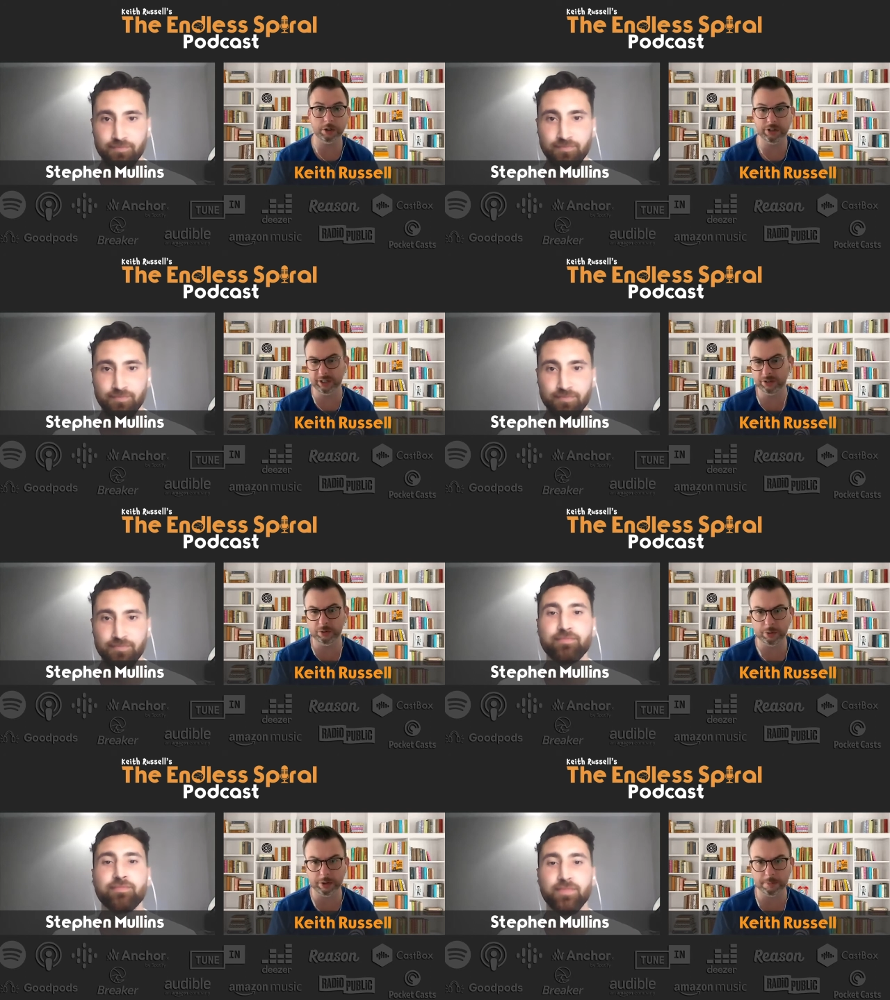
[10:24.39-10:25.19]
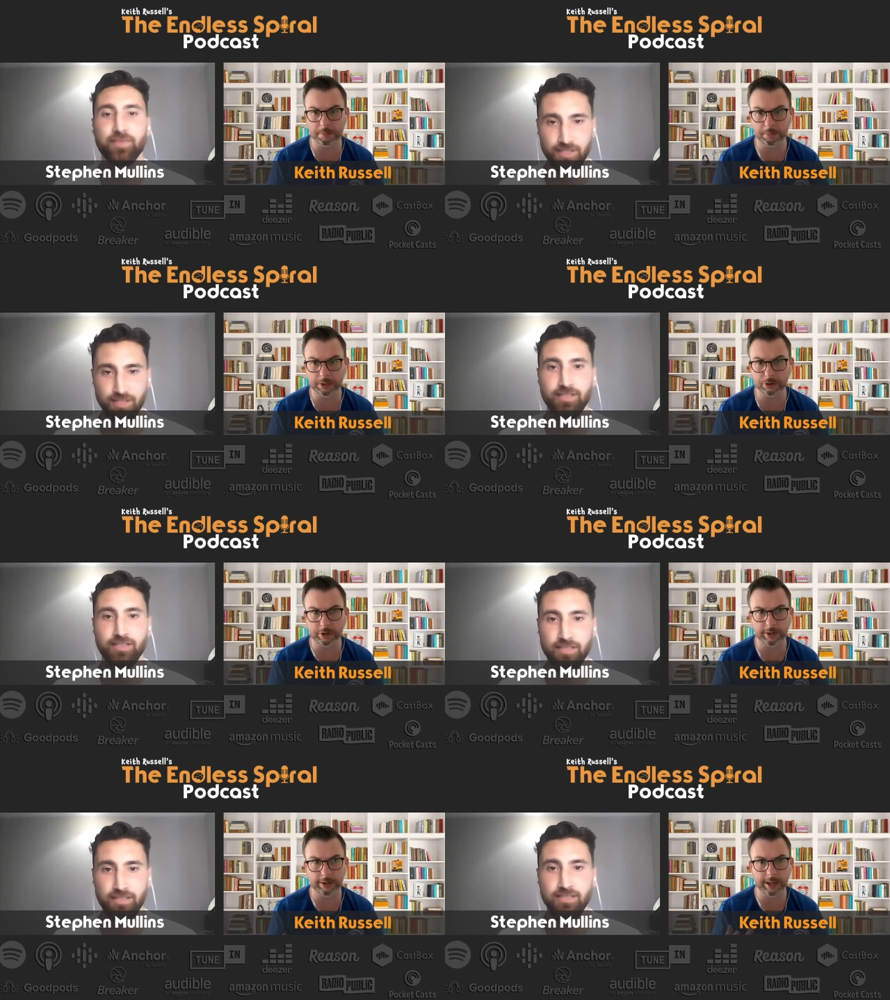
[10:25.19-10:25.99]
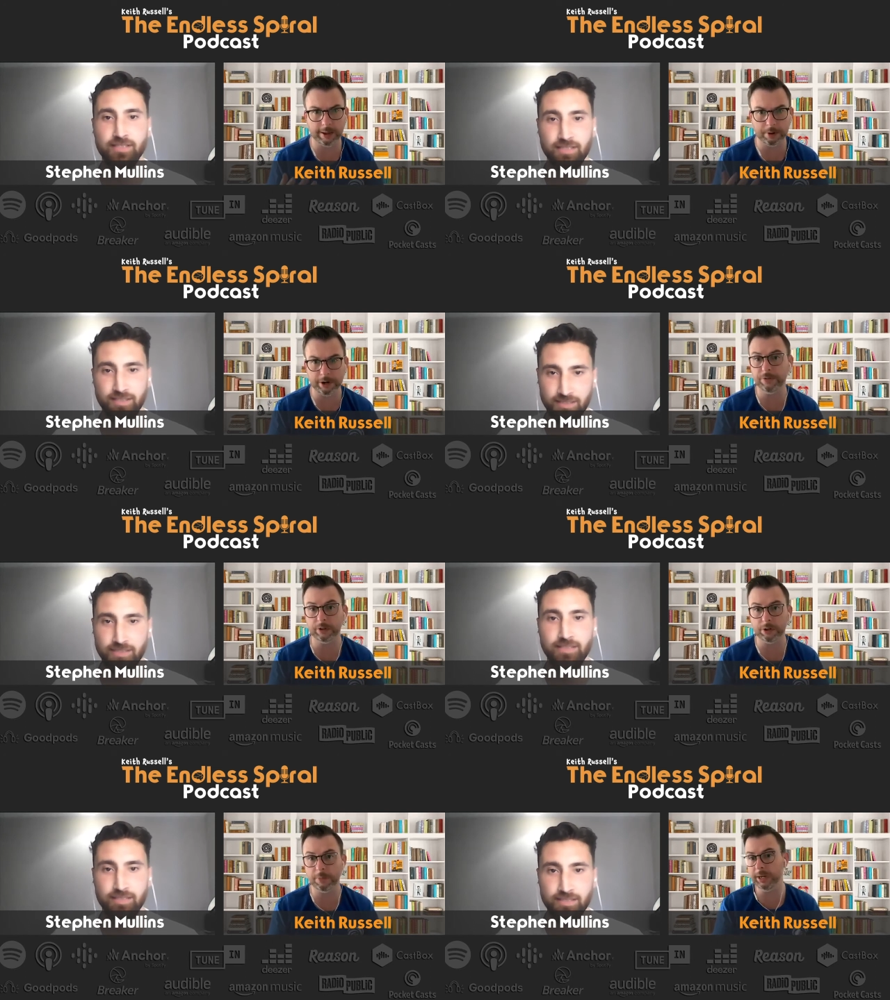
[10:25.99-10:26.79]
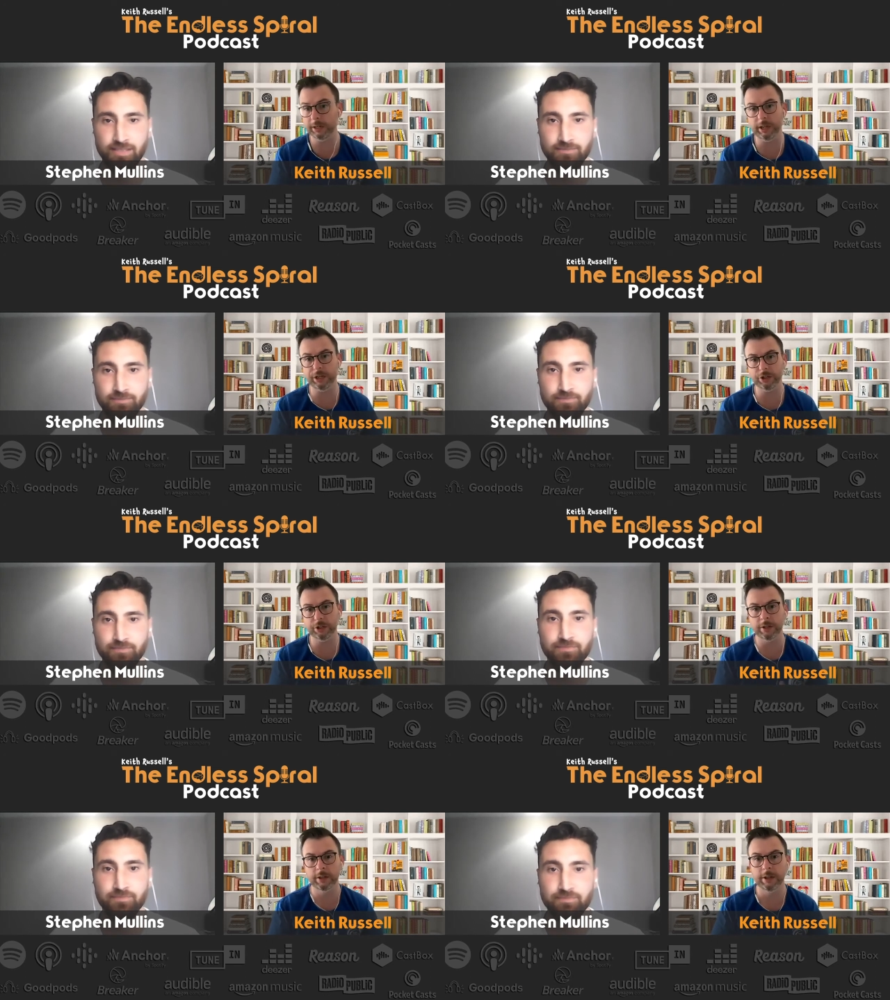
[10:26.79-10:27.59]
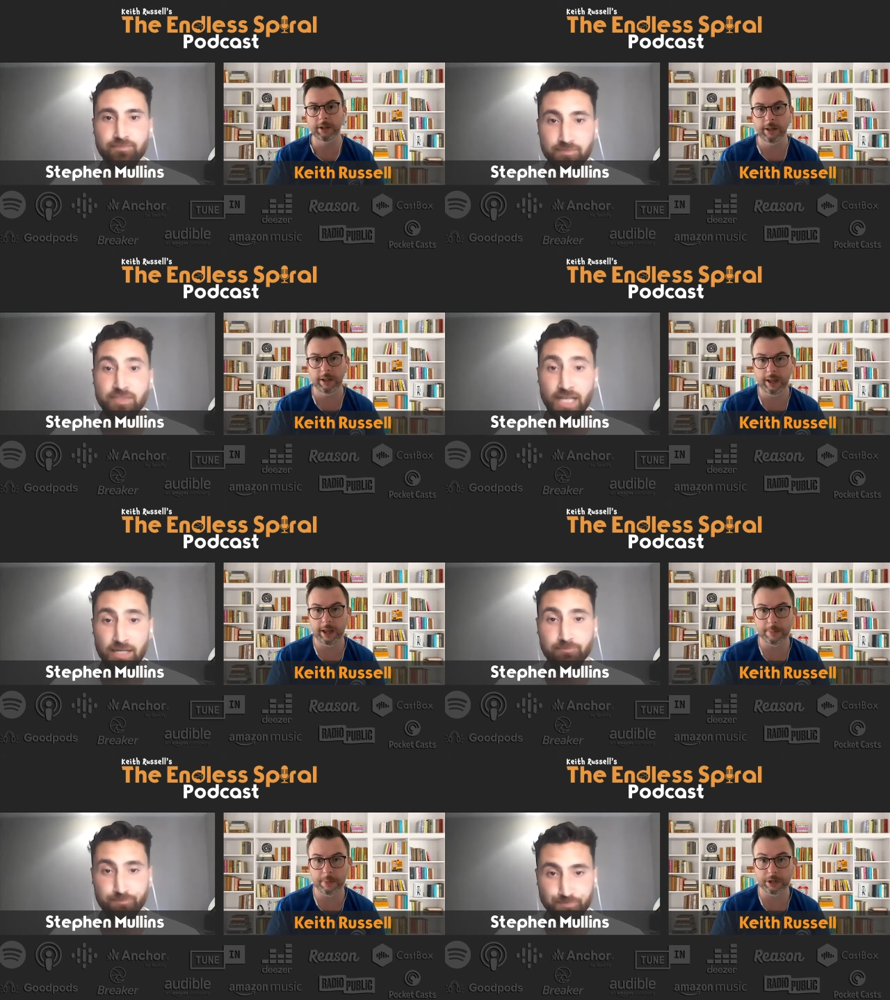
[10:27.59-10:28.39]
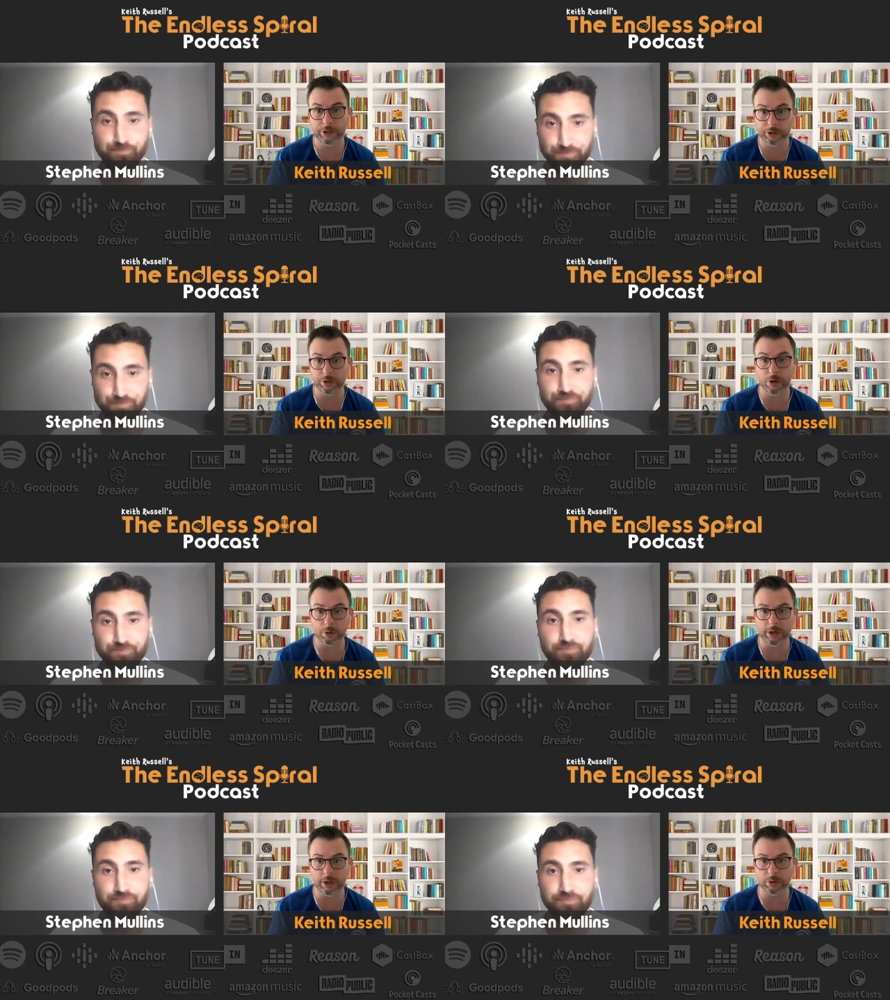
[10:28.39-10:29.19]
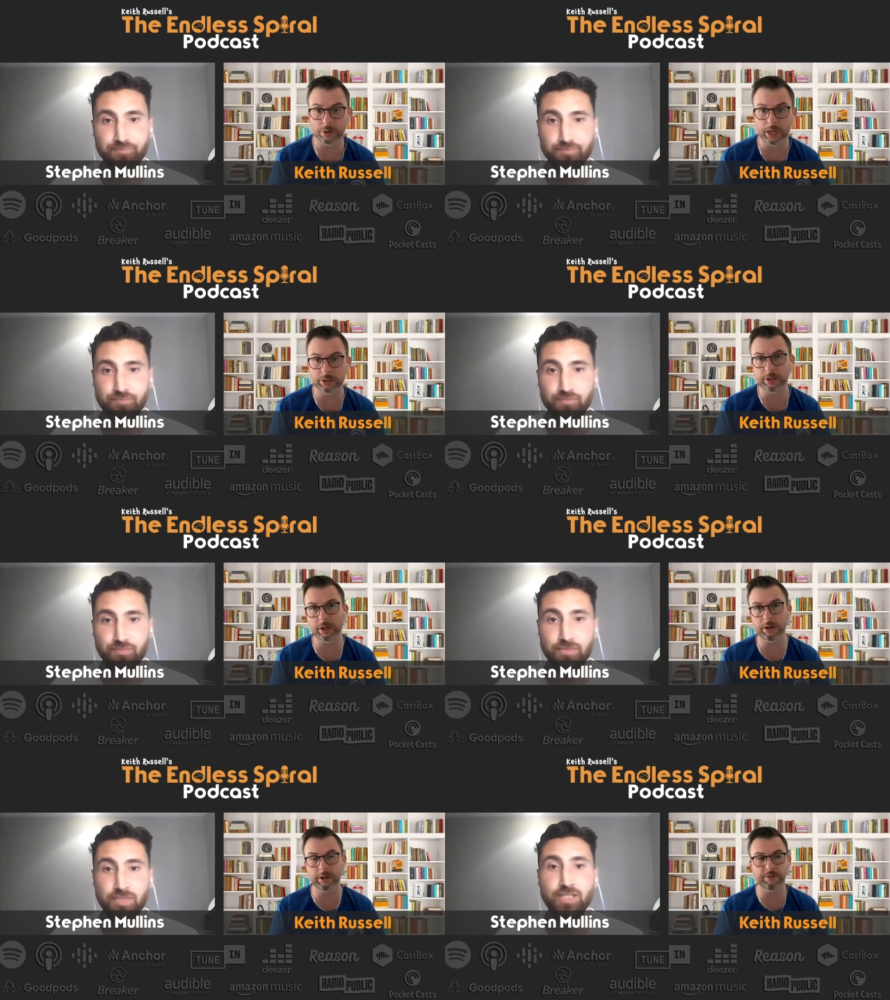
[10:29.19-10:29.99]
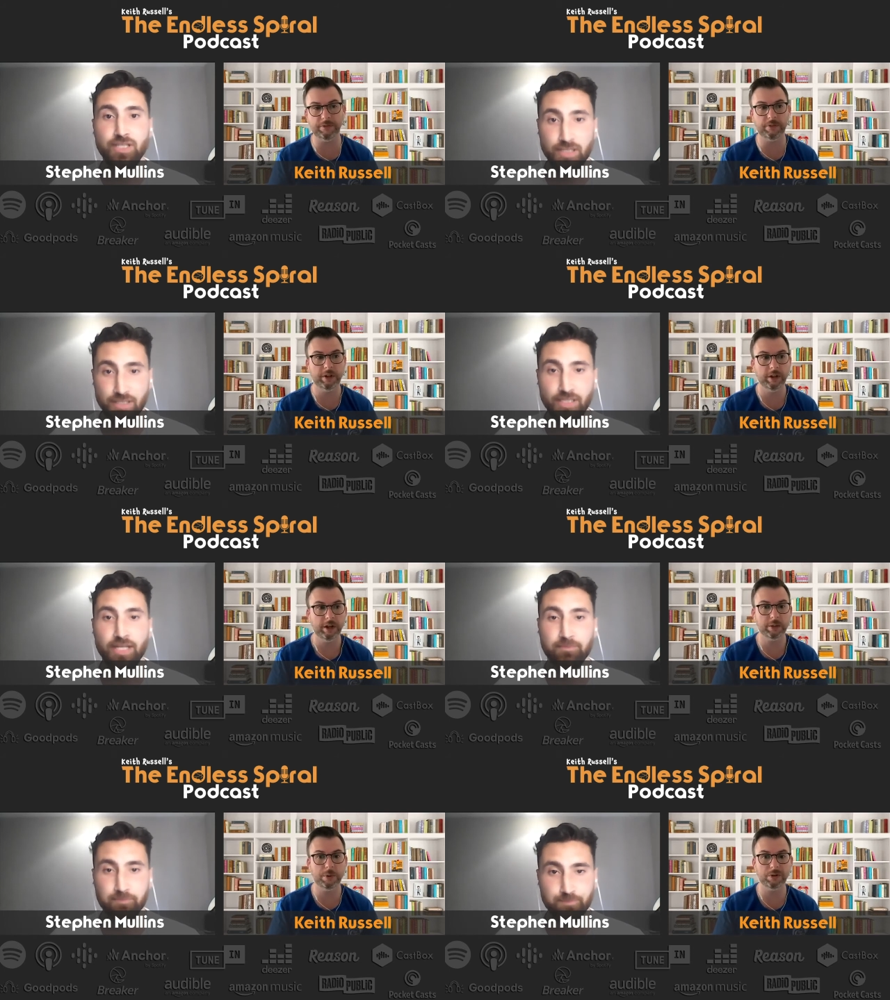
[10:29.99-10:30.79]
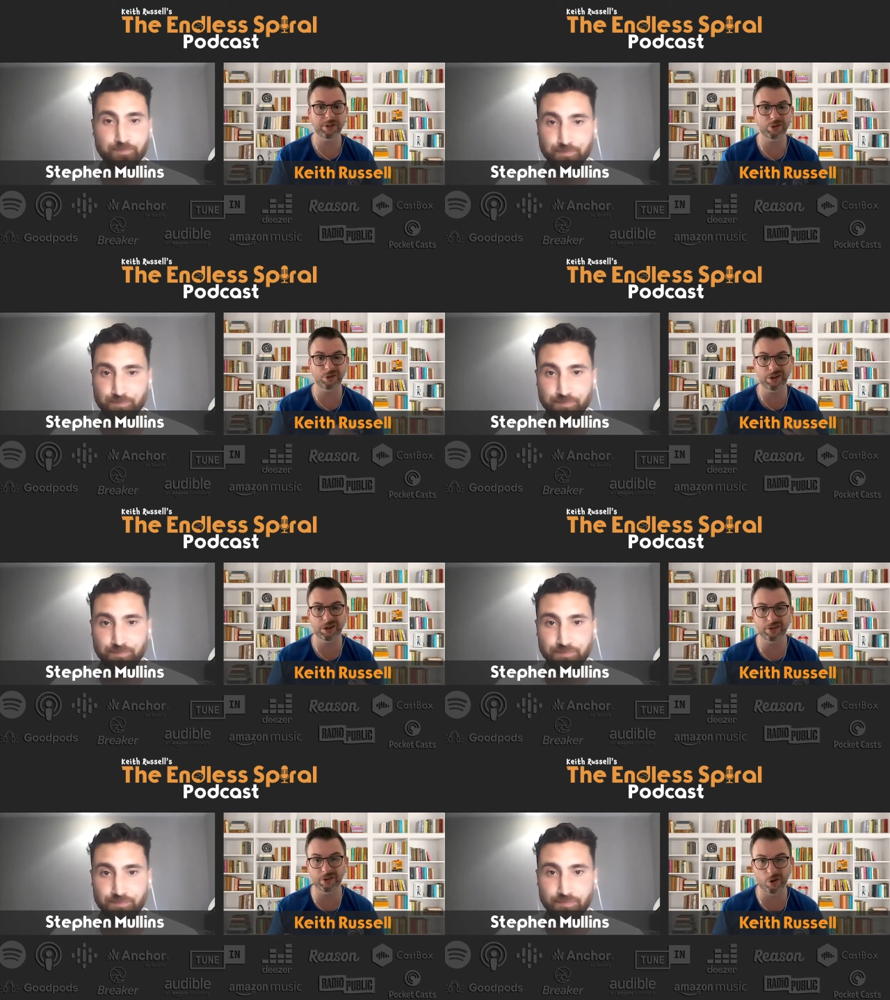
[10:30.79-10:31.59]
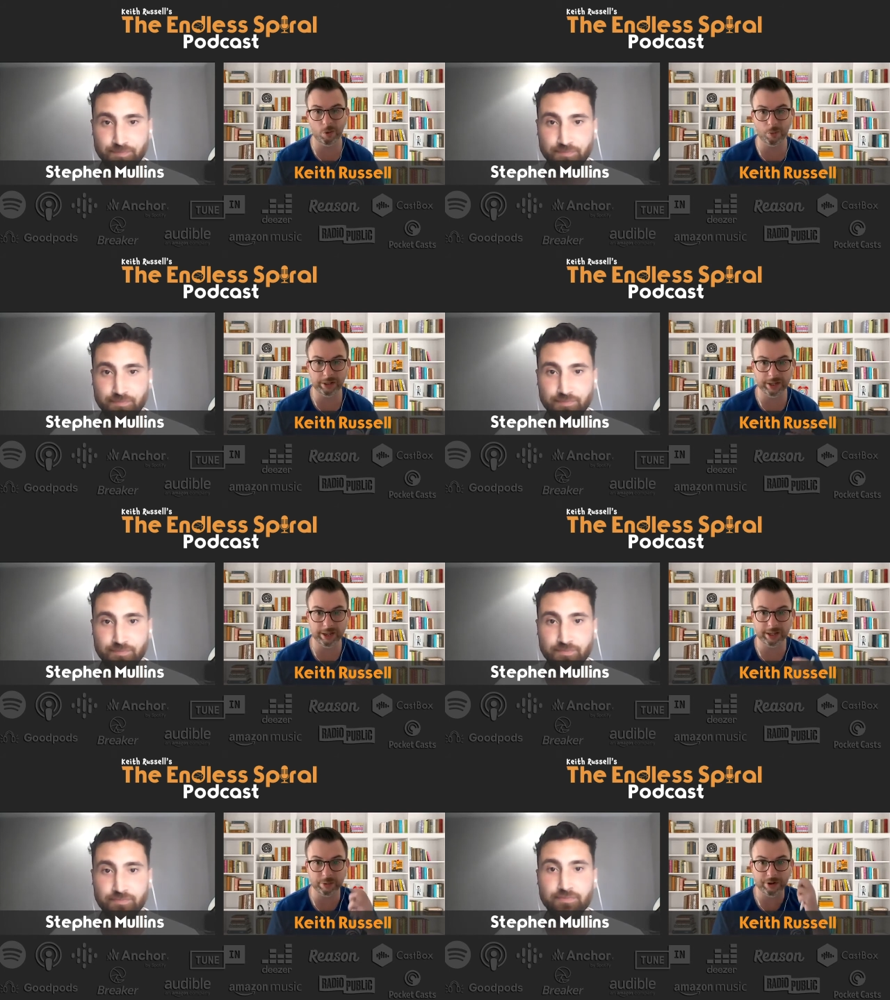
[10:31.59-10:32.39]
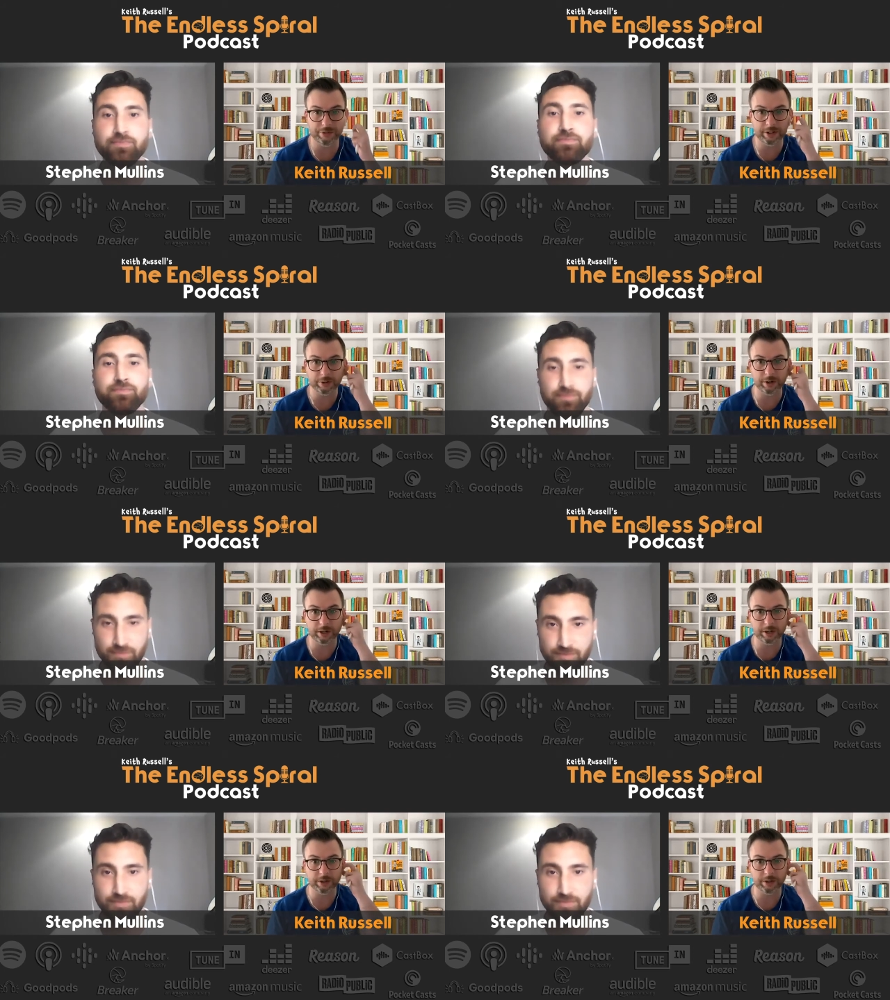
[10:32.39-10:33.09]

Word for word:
Speaker 1: So you, you know, you, you tried uh, mindfulness or meditation, yeah, um, and you're doing yoga now as well. So you kind of, yeah. I suppose, it's good to kind of incorporate that into everything, really.